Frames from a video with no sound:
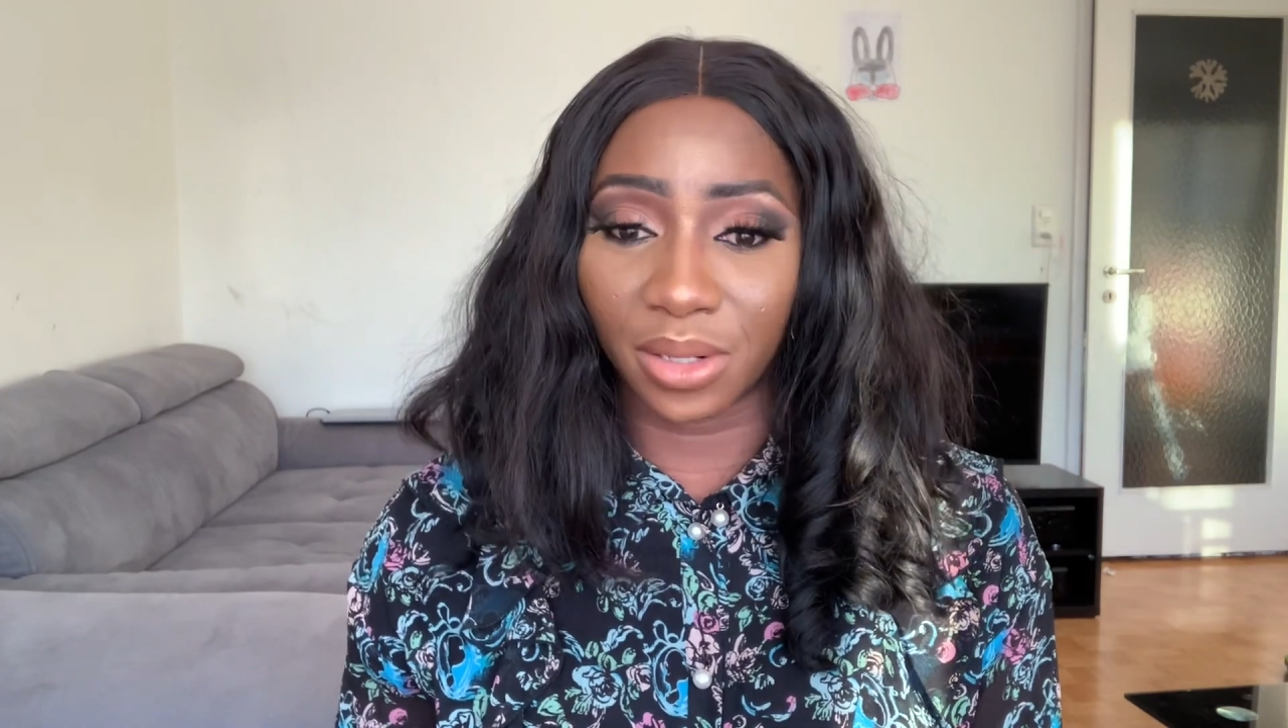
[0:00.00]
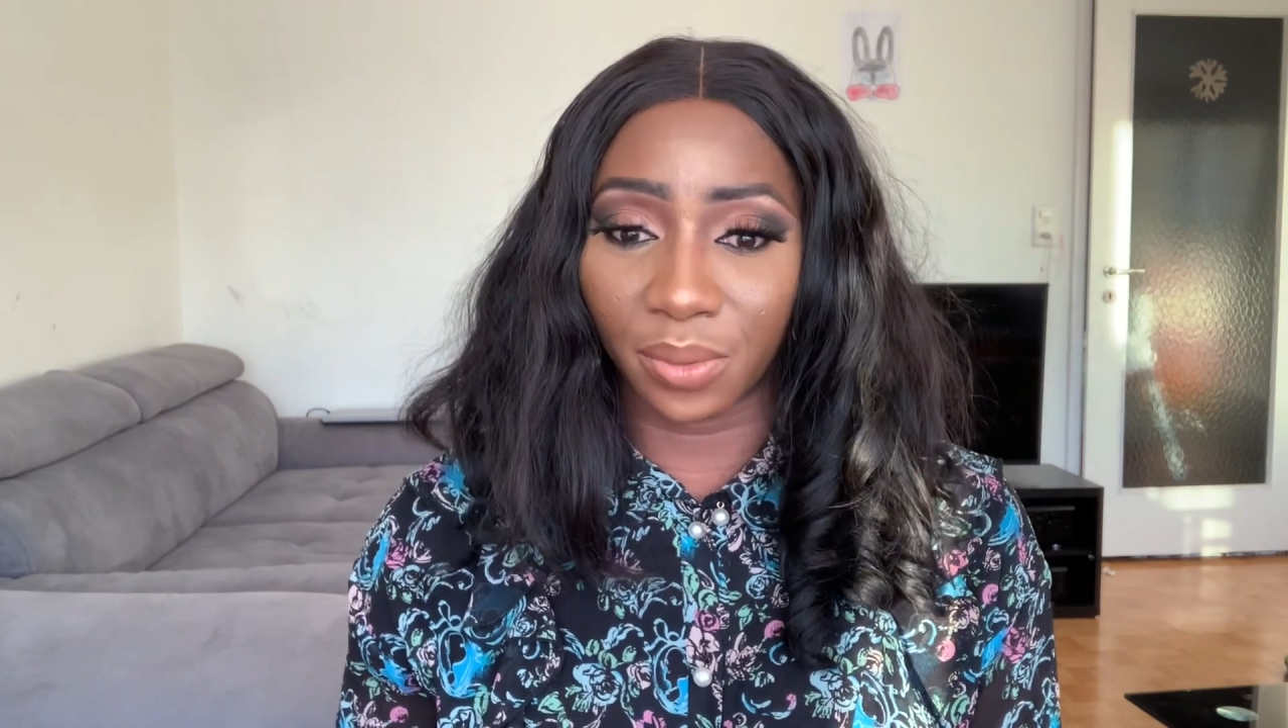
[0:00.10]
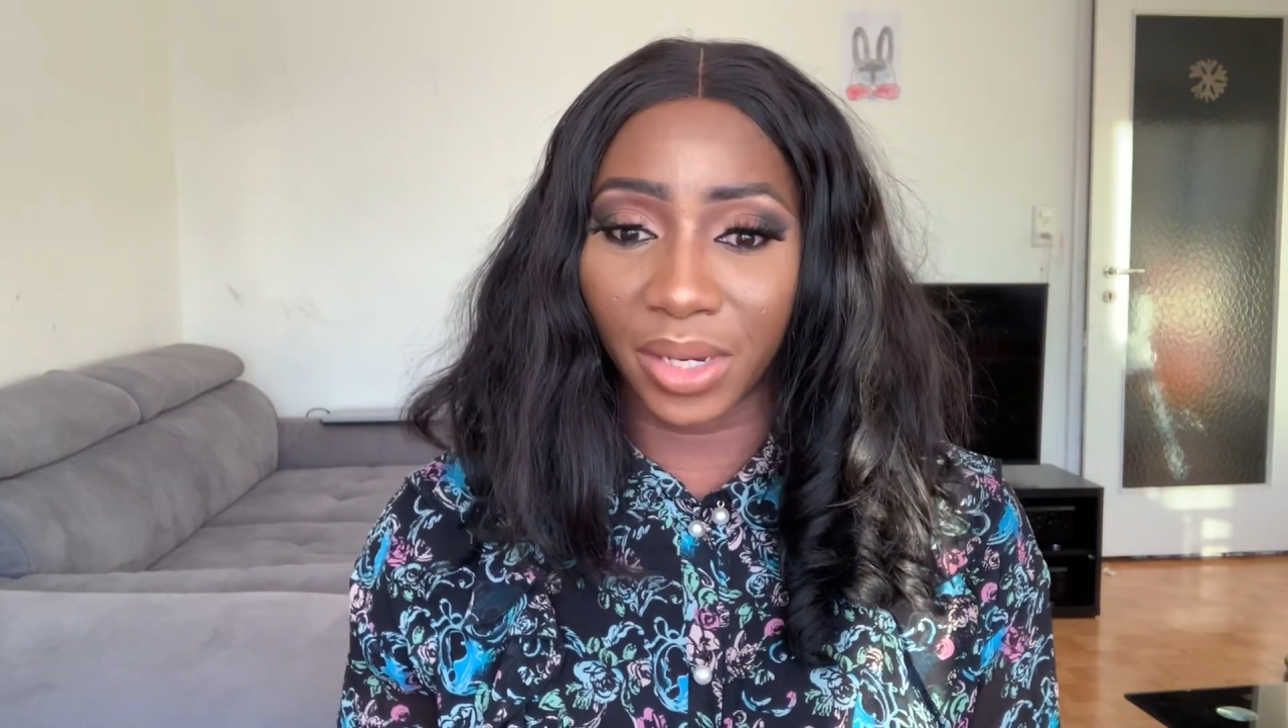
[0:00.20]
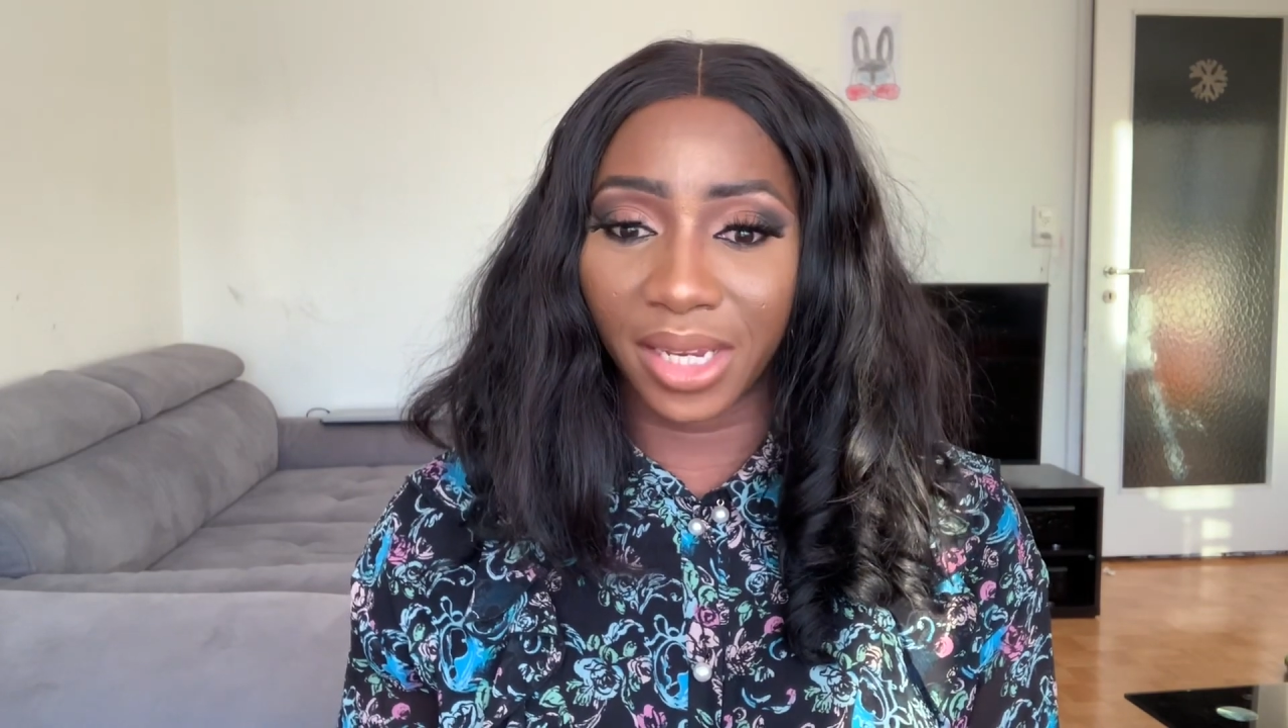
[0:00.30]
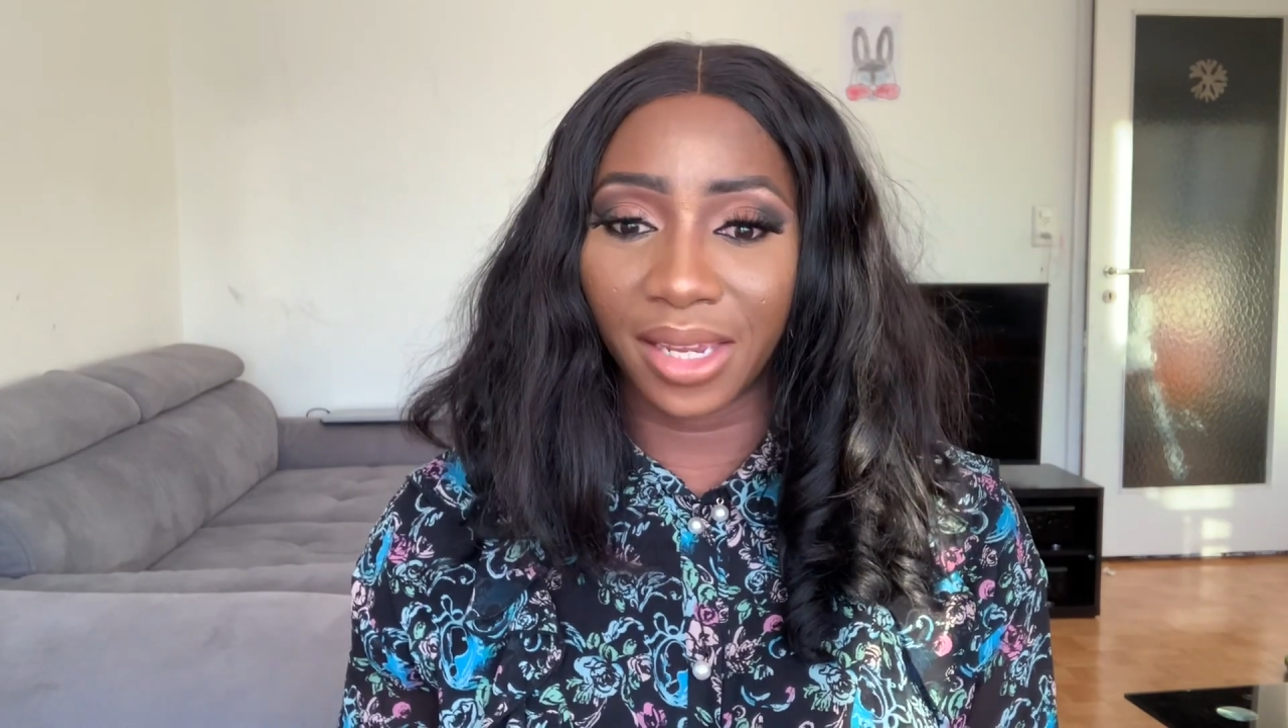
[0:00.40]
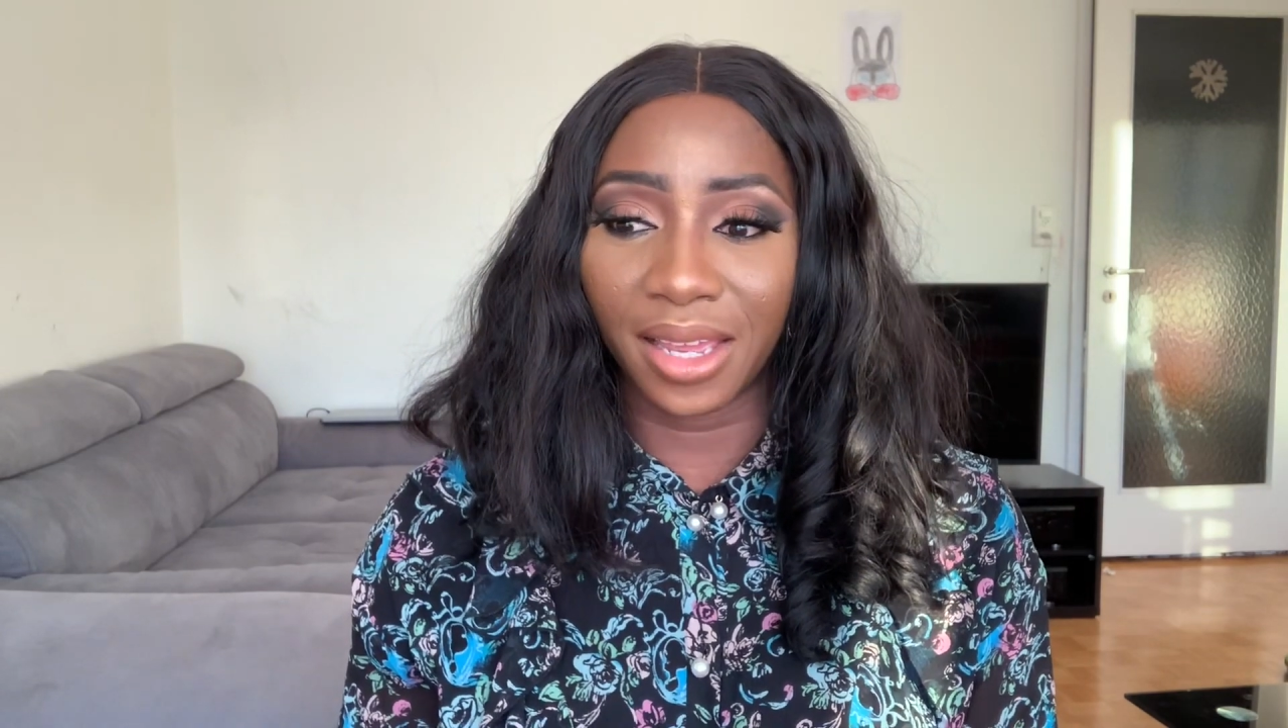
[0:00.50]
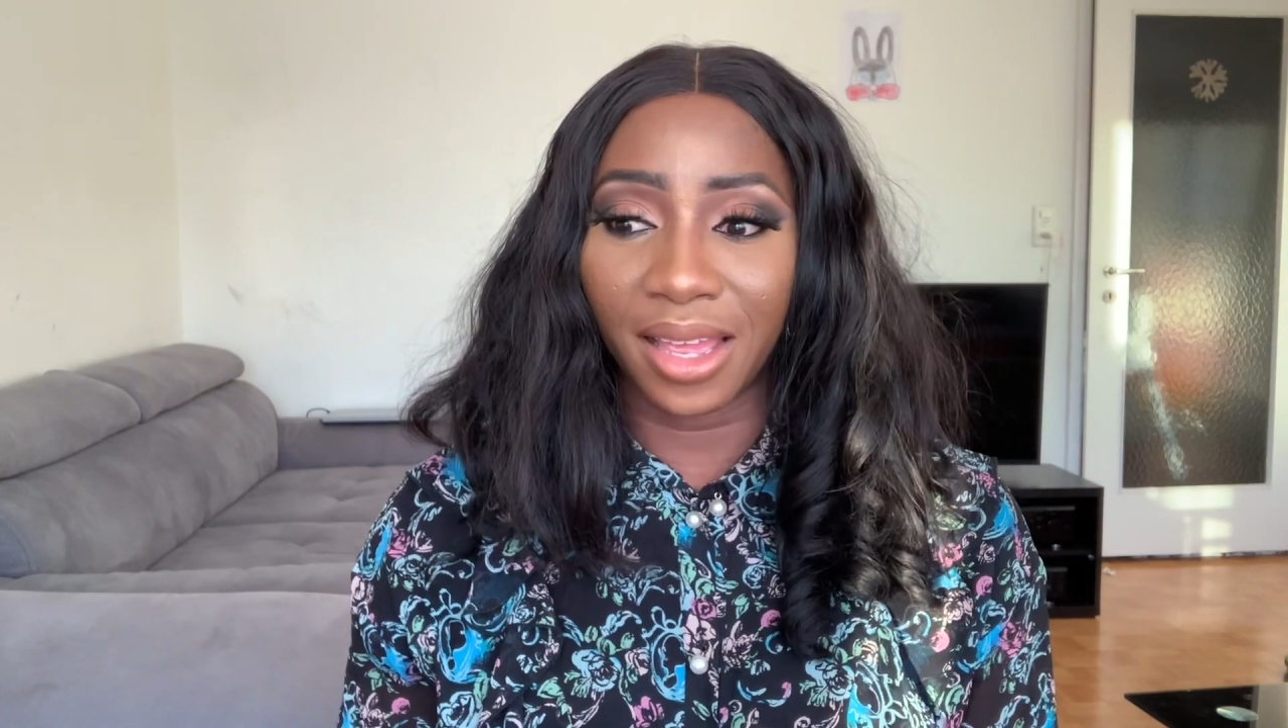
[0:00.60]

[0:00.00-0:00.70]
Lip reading: in a week.